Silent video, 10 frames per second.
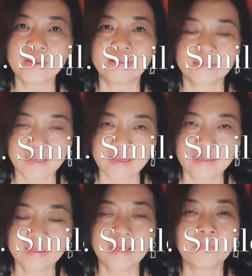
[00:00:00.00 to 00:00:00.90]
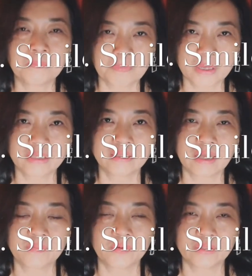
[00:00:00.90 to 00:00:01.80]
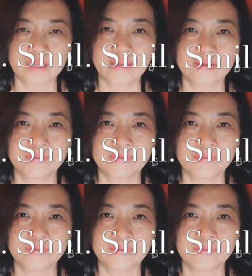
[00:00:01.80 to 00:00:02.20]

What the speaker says: a day can brighten up your day.